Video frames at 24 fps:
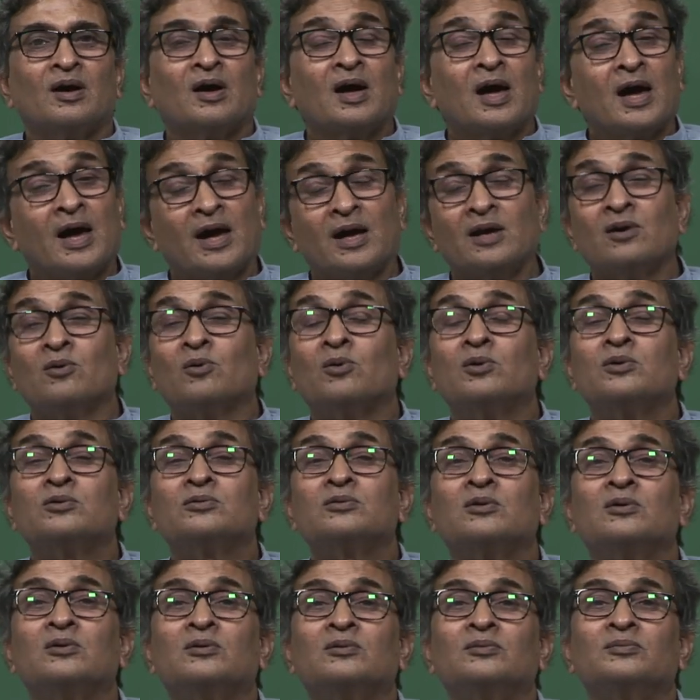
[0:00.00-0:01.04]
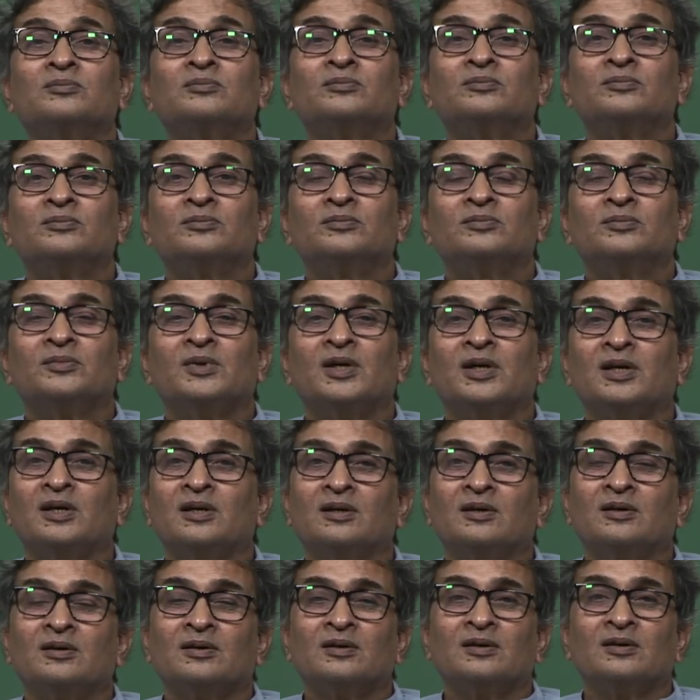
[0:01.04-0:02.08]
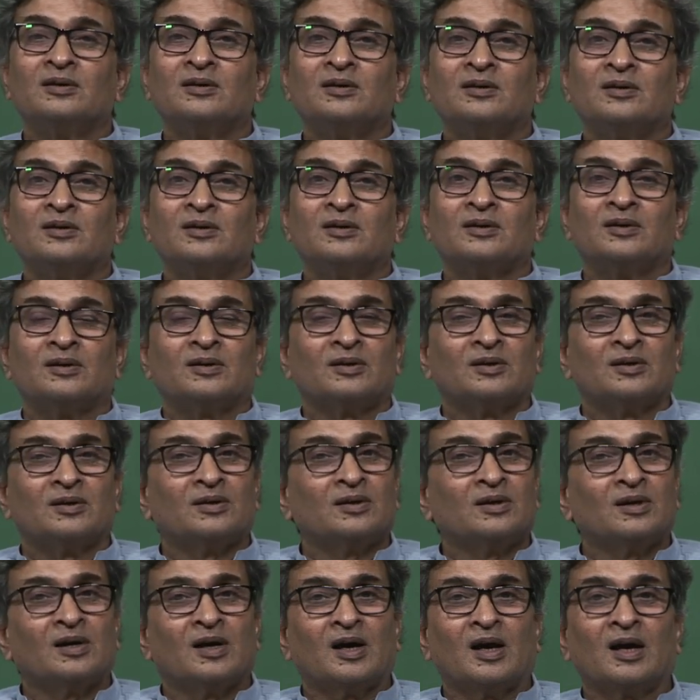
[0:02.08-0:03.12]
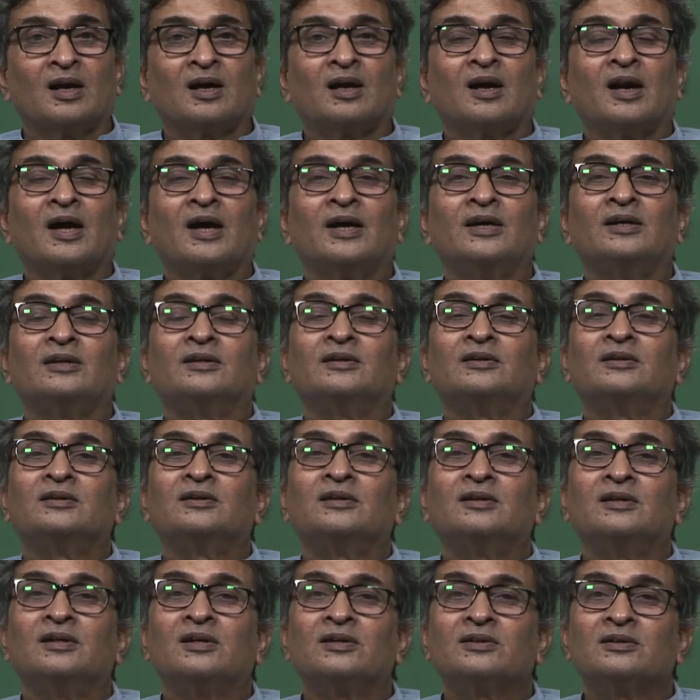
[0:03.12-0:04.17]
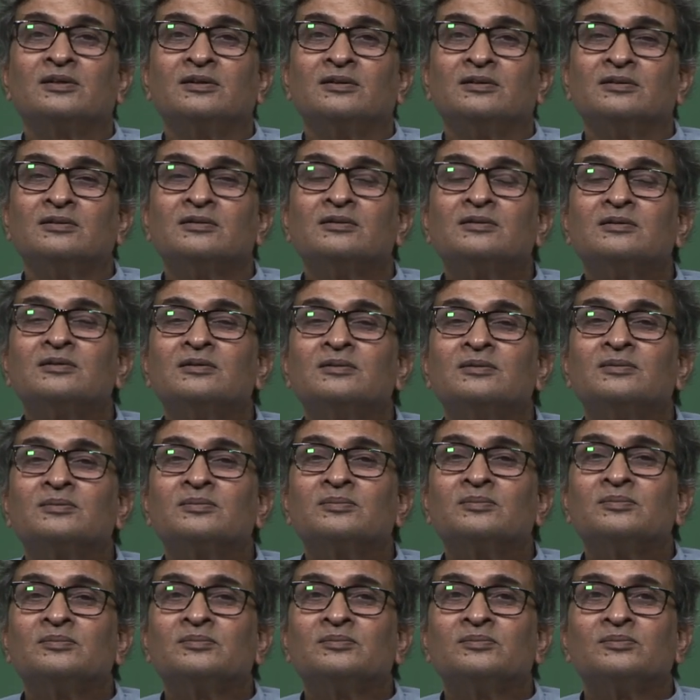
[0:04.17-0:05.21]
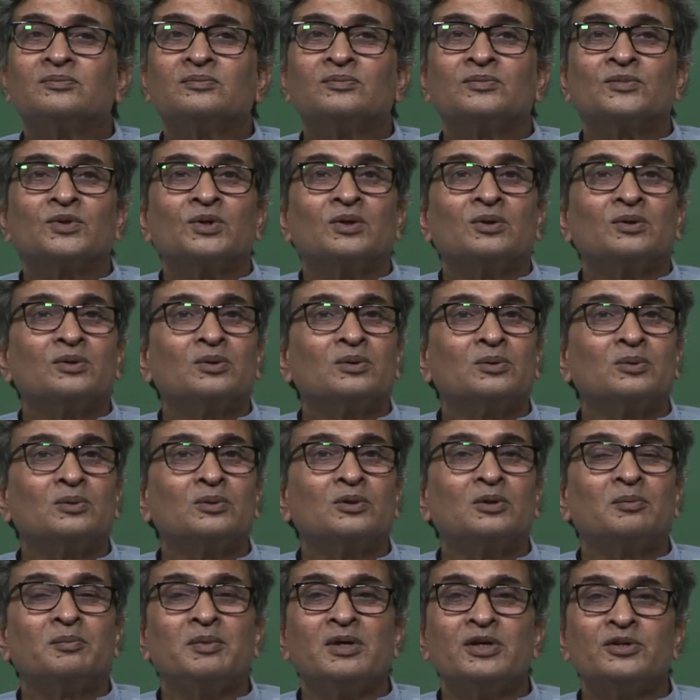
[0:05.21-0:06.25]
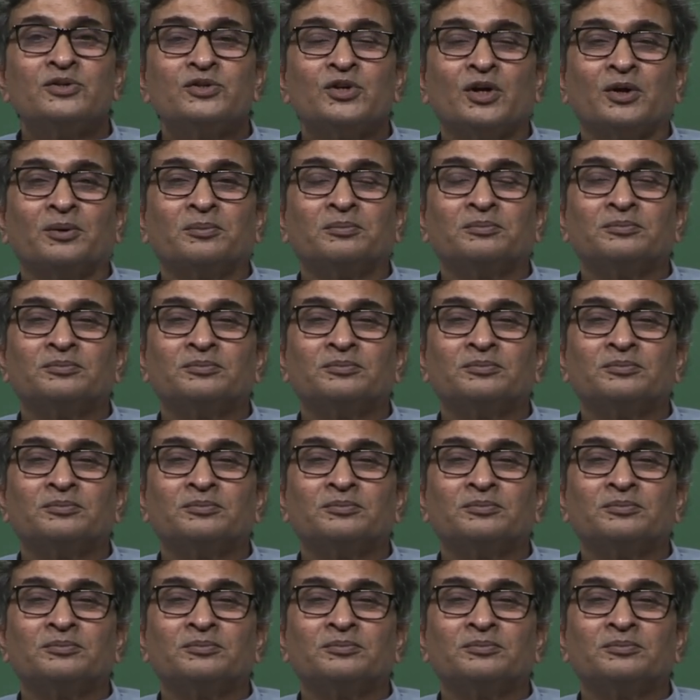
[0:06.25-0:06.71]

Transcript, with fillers: and also in alkaline conditions to do the bleaching.